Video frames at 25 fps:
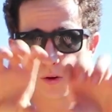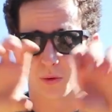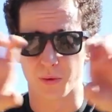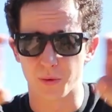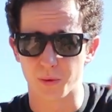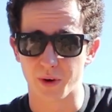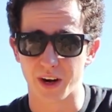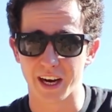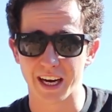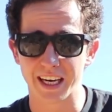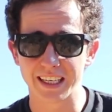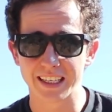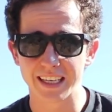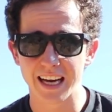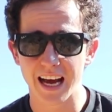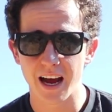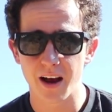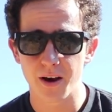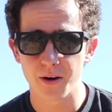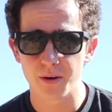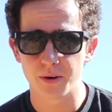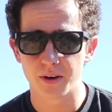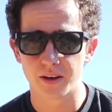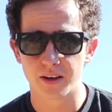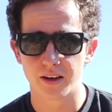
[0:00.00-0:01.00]
a ring
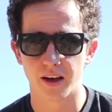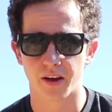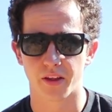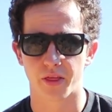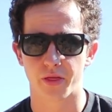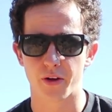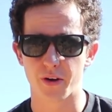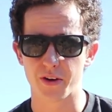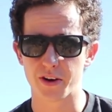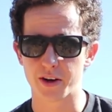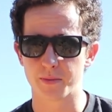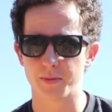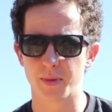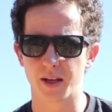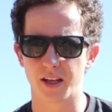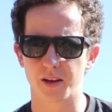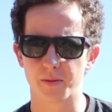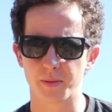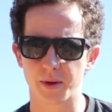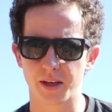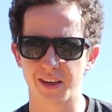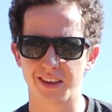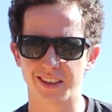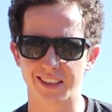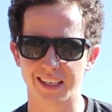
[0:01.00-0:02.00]
now, a
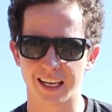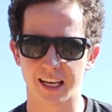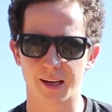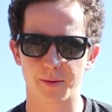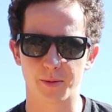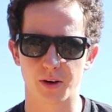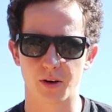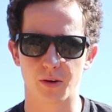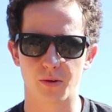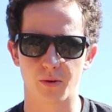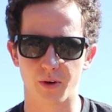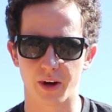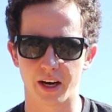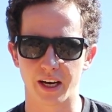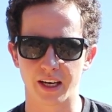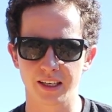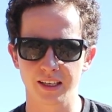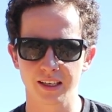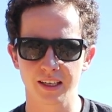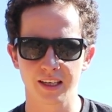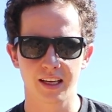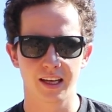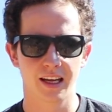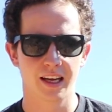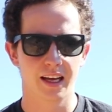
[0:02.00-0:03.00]
30mm diameter
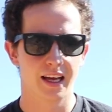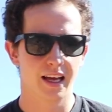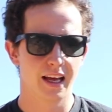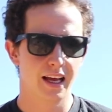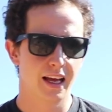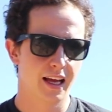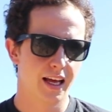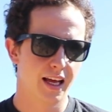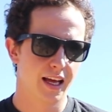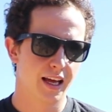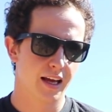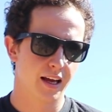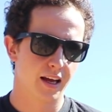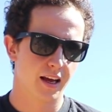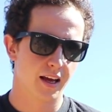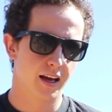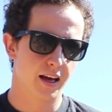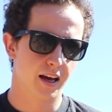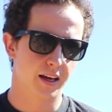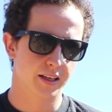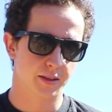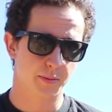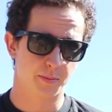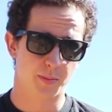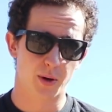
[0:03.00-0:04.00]
ring,
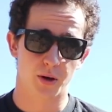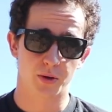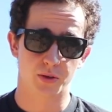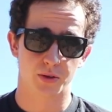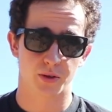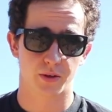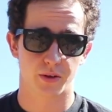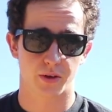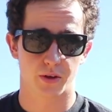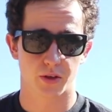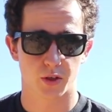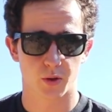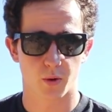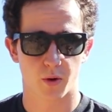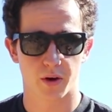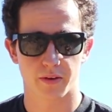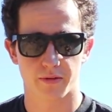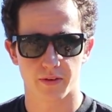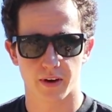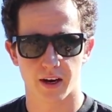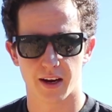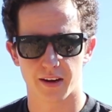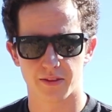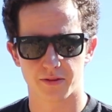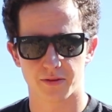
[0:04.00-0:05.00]
as opposed to your
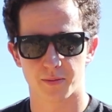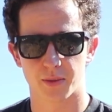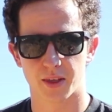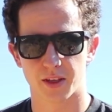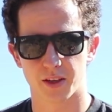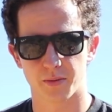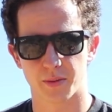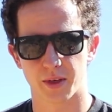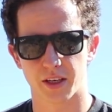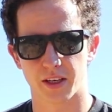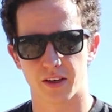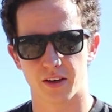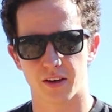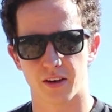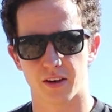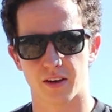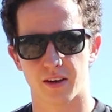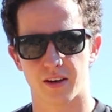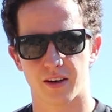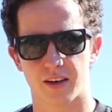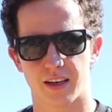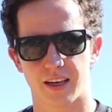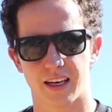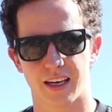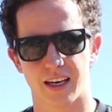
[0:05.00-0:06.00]
25mm
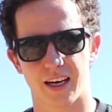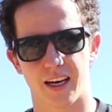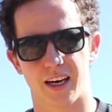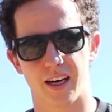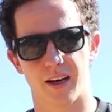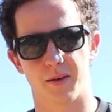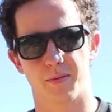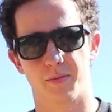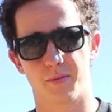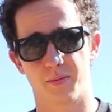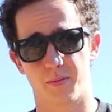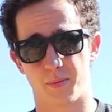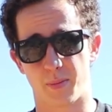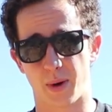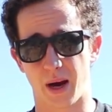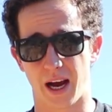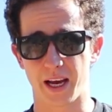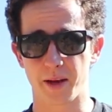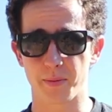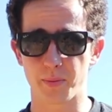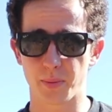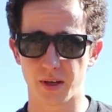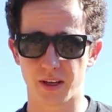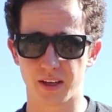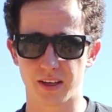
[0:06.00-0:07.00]

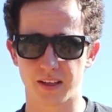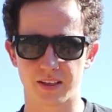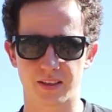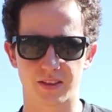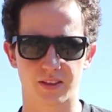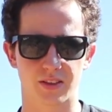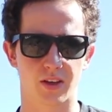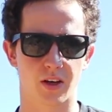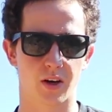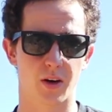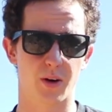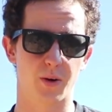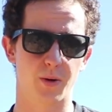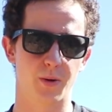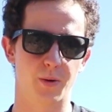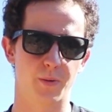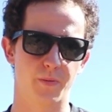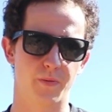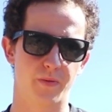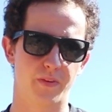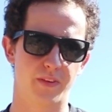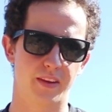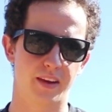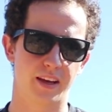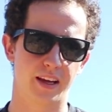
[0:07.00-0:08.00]
pipe. So
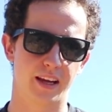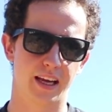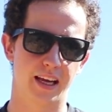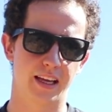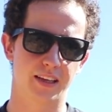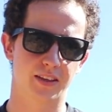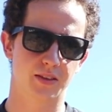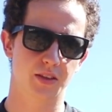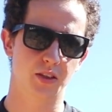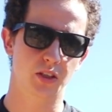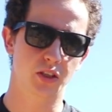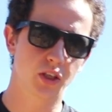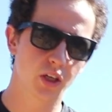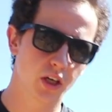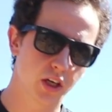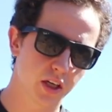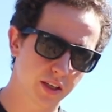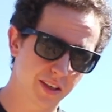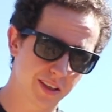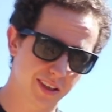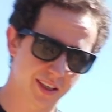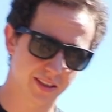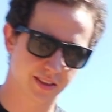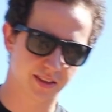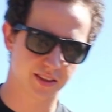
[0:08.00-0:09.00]
it's good
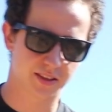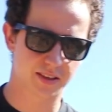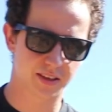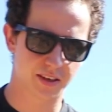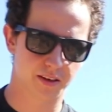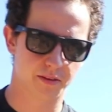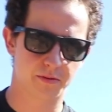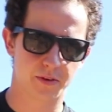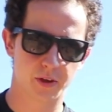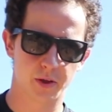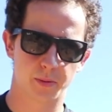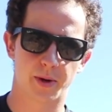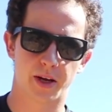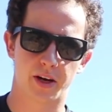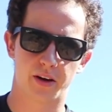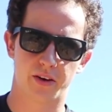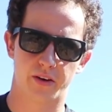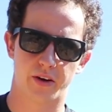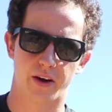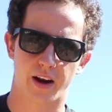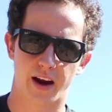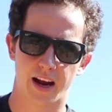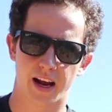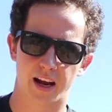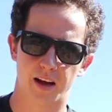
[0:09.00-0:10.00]
because it's gonna feel better in
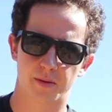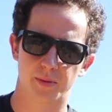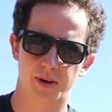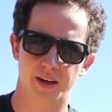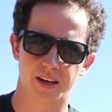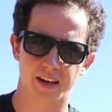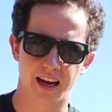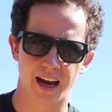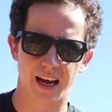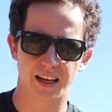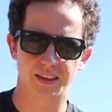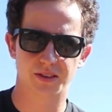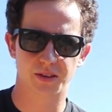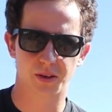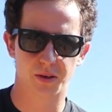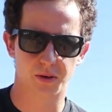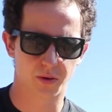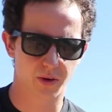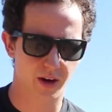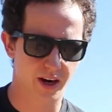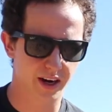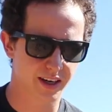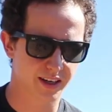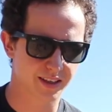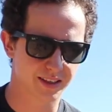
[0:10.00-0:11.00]
your hand, but not so
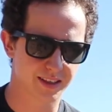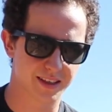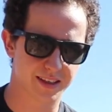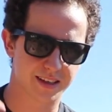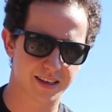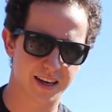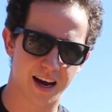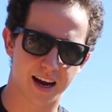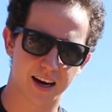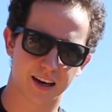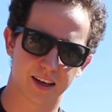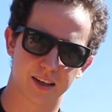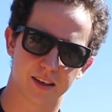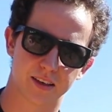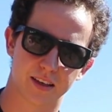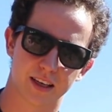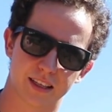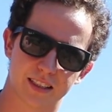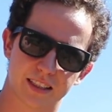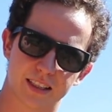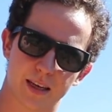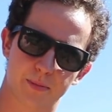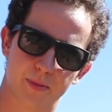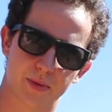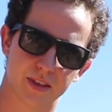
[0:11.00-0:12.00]
great because it's not gonna
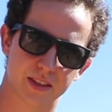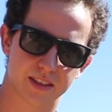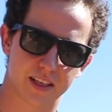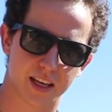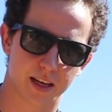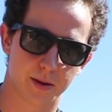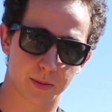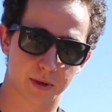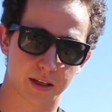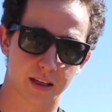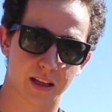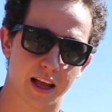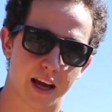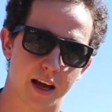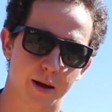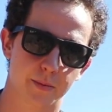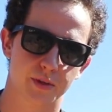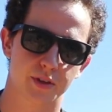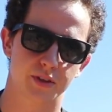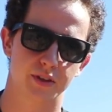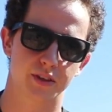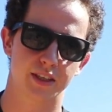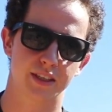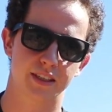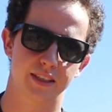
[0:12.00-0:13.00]
accept the same clamps.
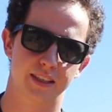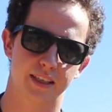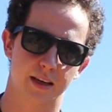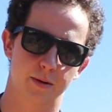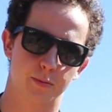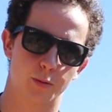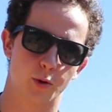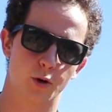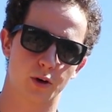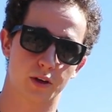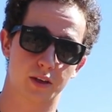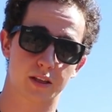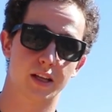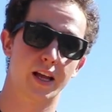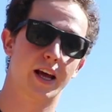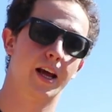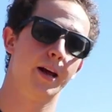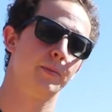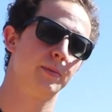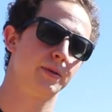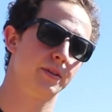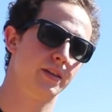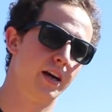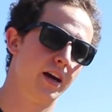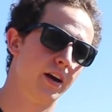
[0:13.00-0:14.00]
You need to get more
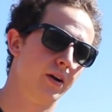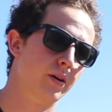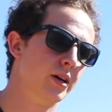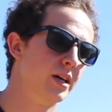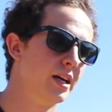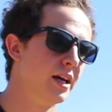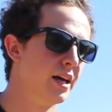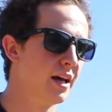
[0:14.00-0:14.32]
clamps now,